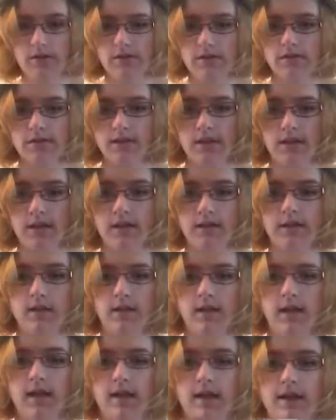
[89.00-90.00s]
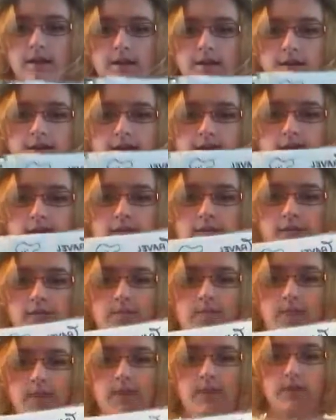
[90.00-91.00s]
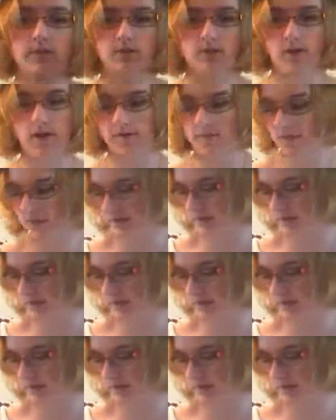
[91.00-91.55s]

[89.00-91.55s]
this side it has my travel